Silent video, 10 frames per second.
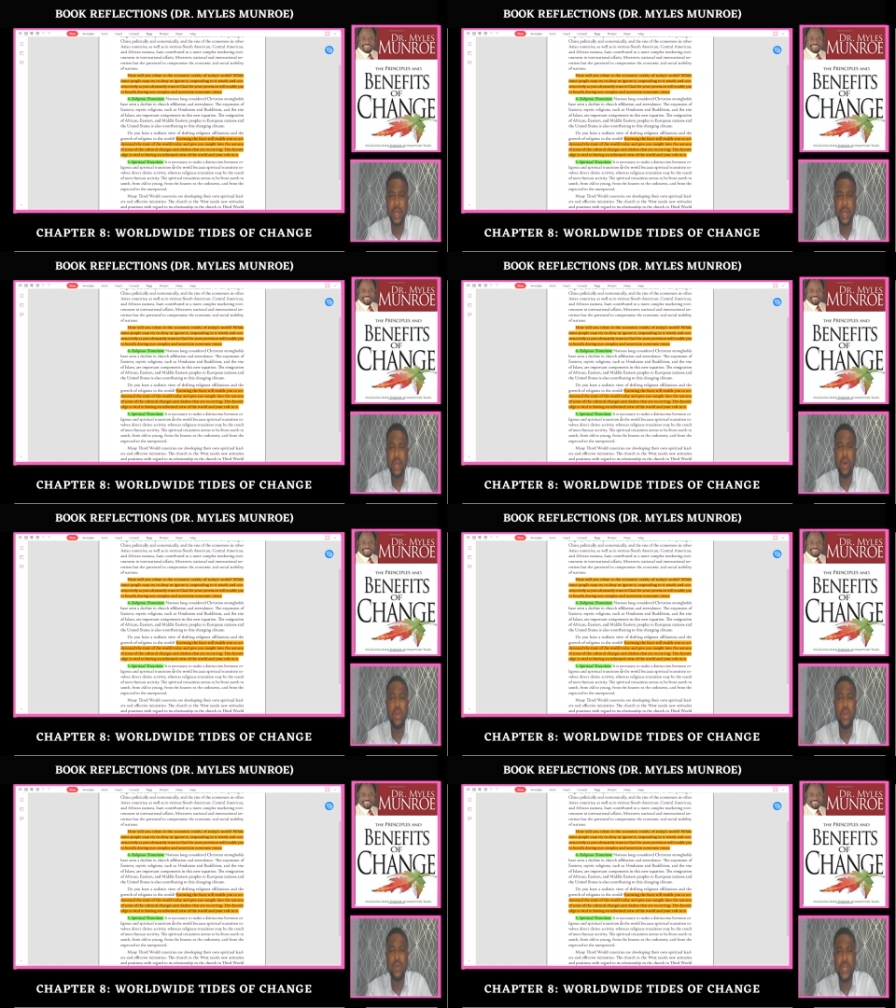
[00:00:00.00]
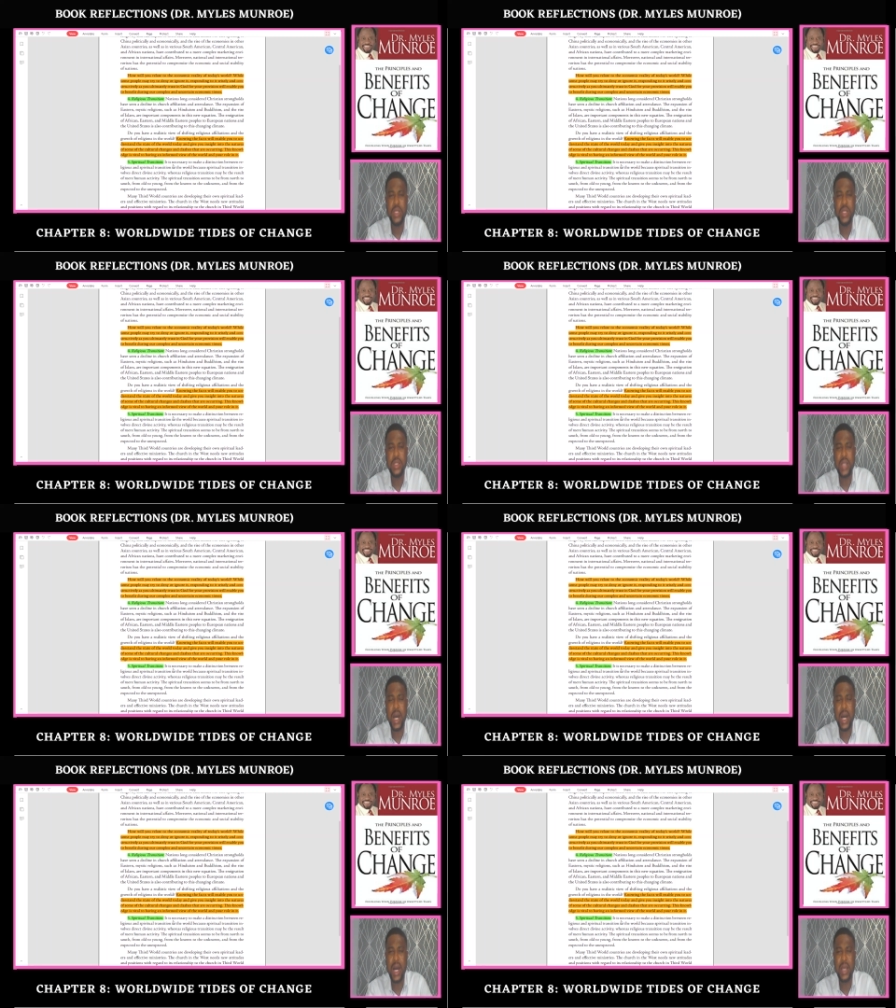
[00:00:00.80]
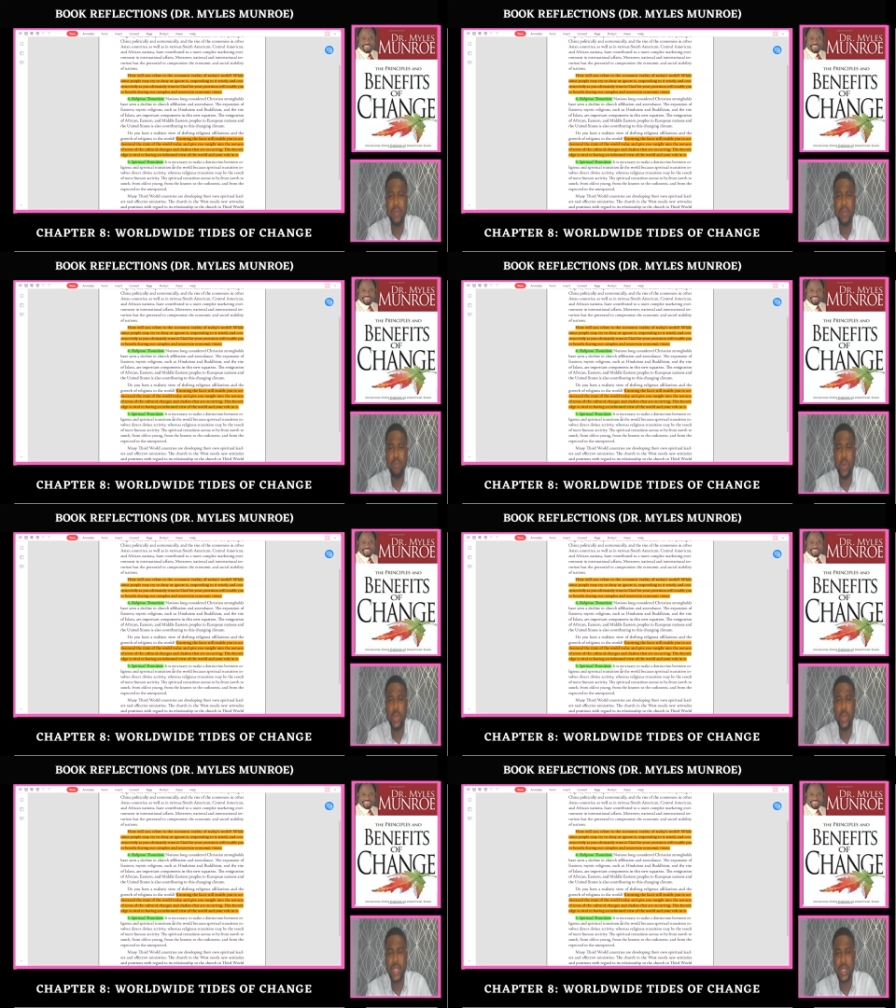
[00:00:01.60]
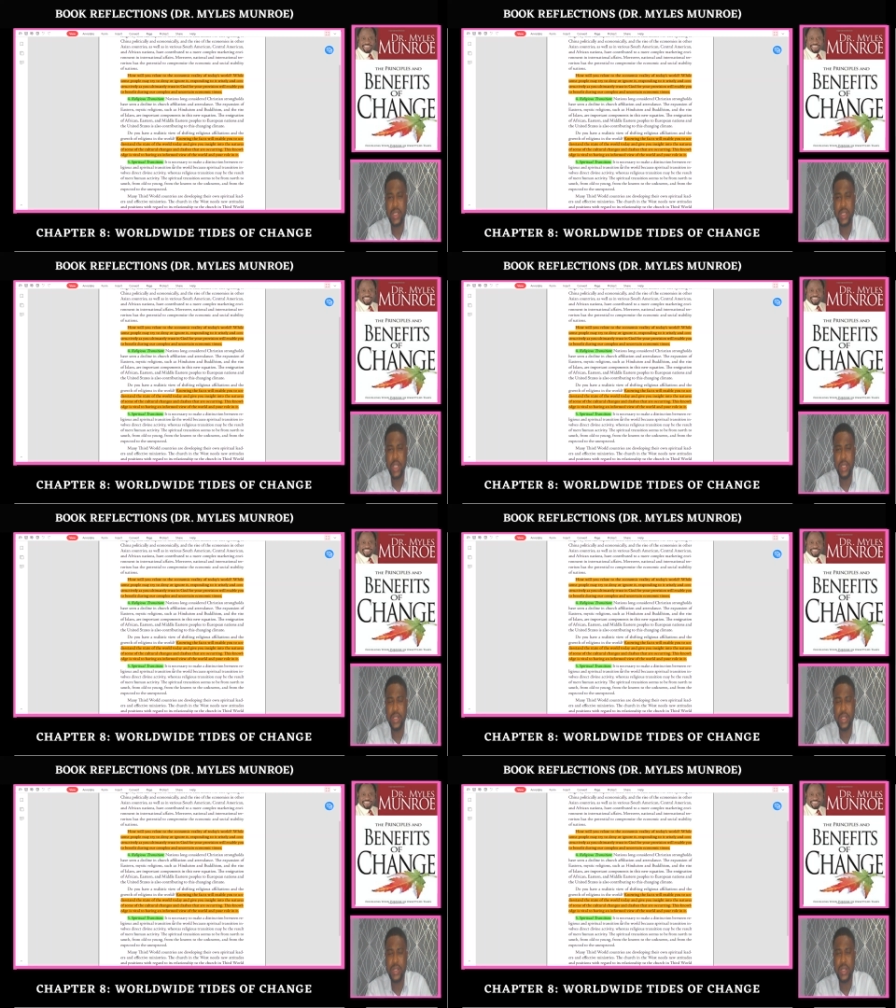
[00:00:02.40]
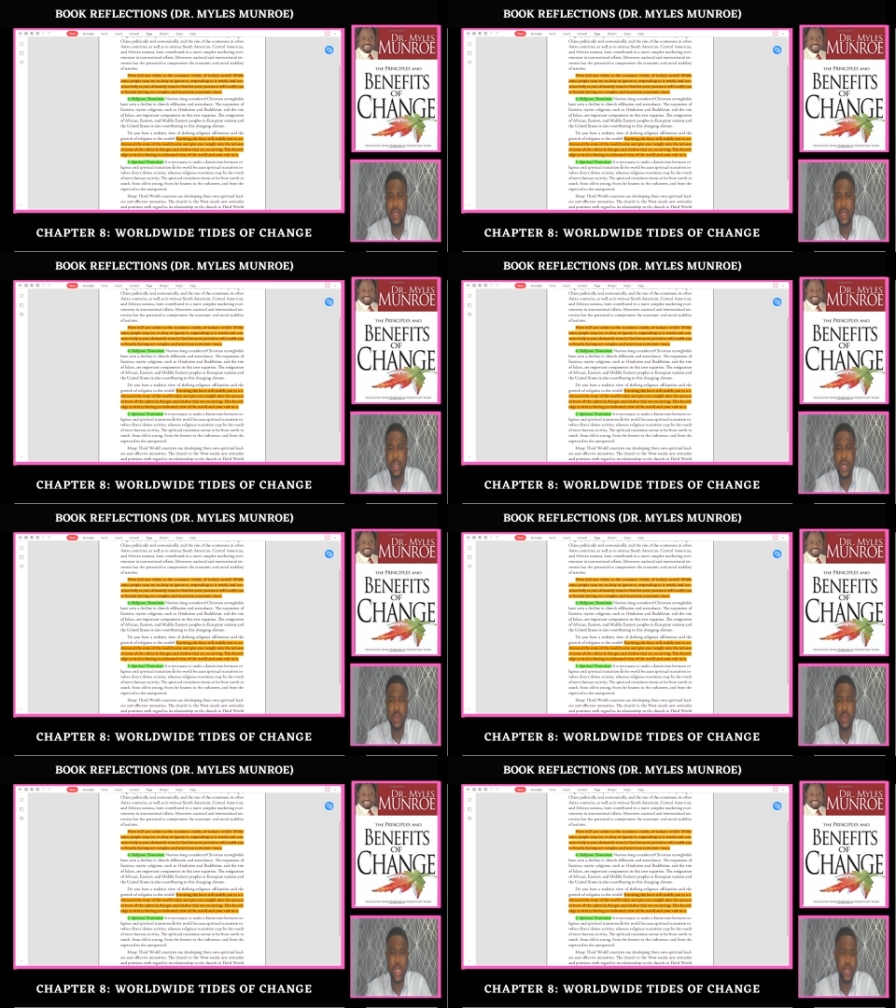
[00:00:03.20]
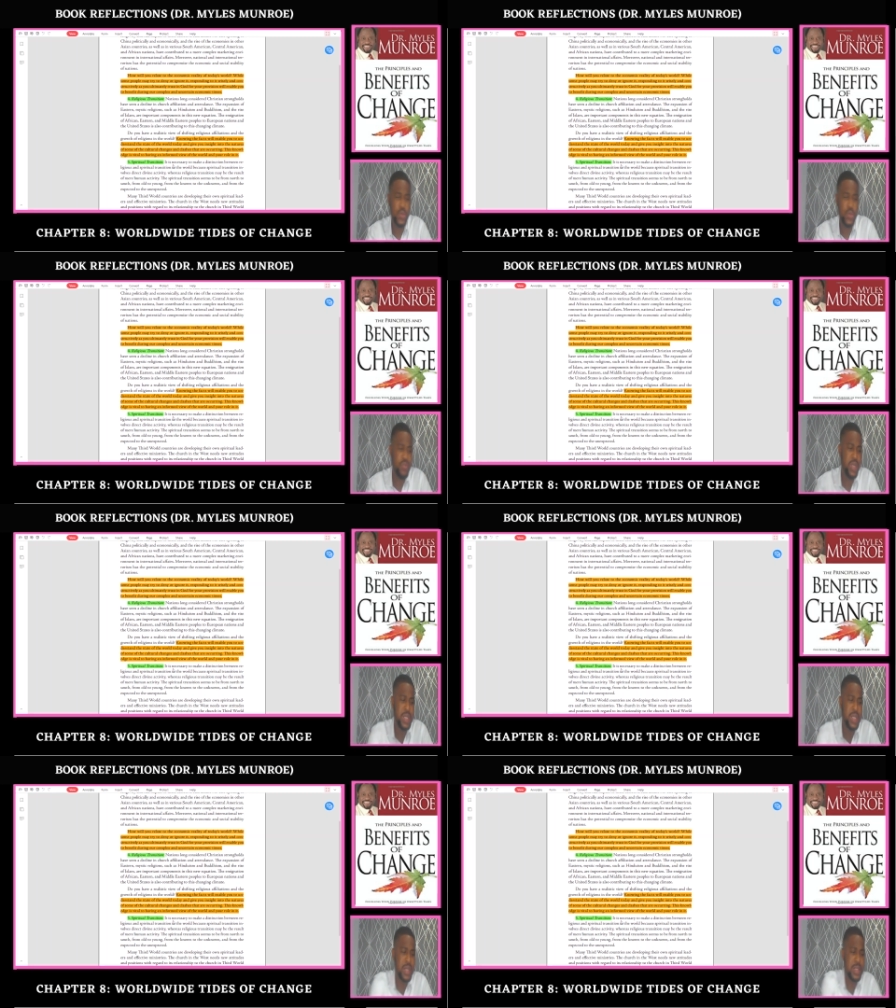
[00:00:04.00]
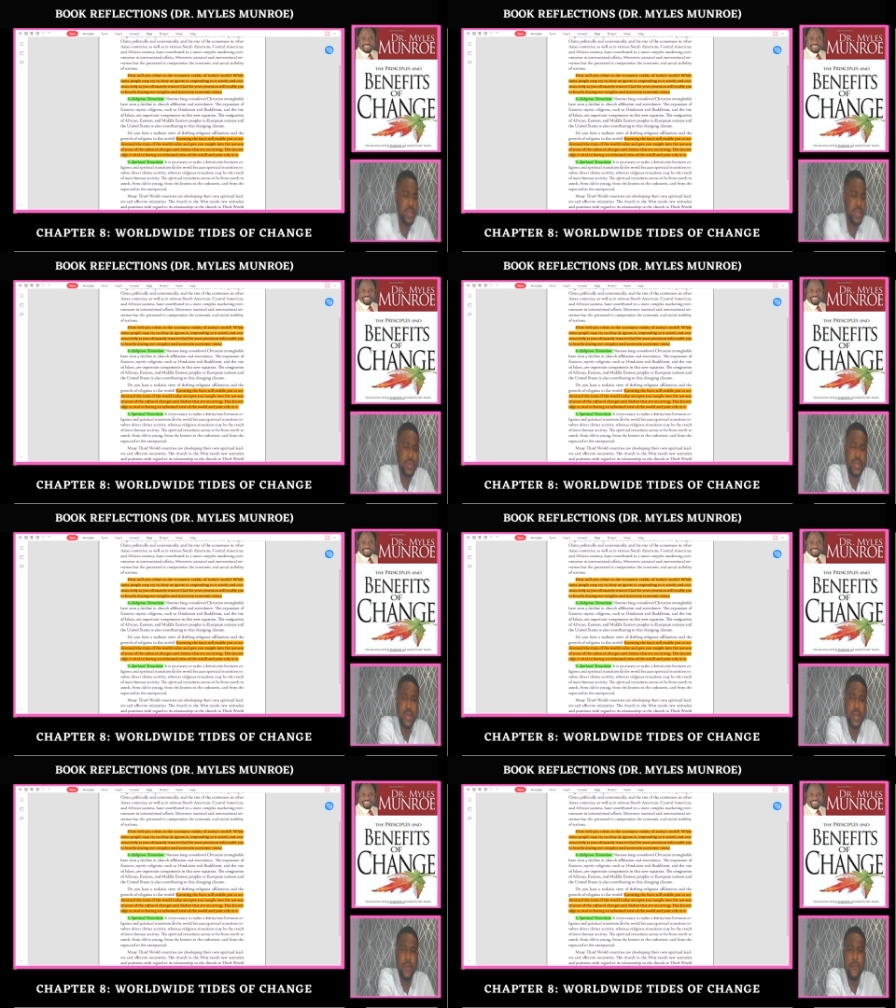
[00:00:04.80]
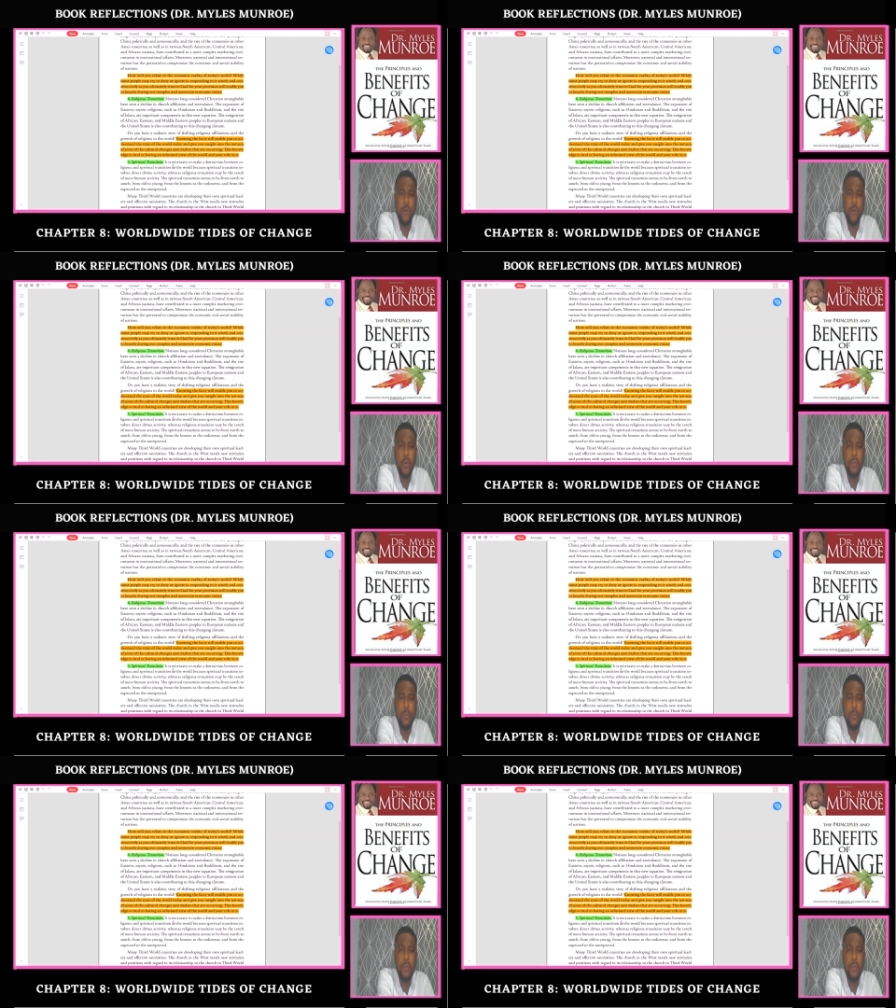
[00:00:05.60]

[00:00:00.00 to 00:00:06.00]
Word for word: And all of these are important changes that we need to brace ourselves for.